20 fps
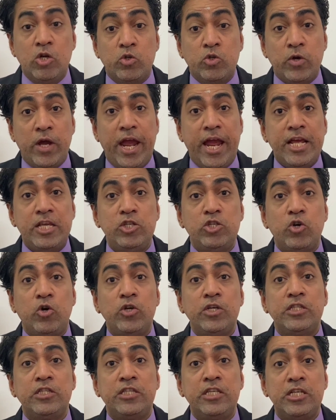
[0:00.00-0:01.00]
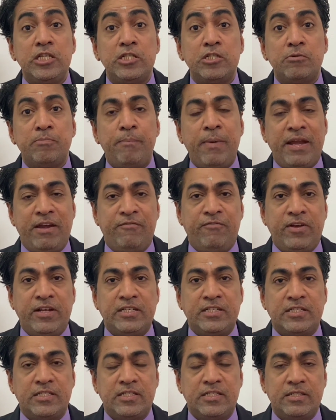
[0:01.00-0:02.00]
to enjoy these
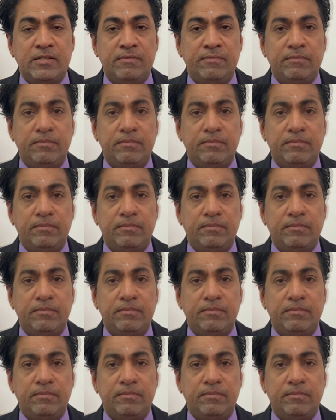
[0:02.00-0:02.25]
benefits.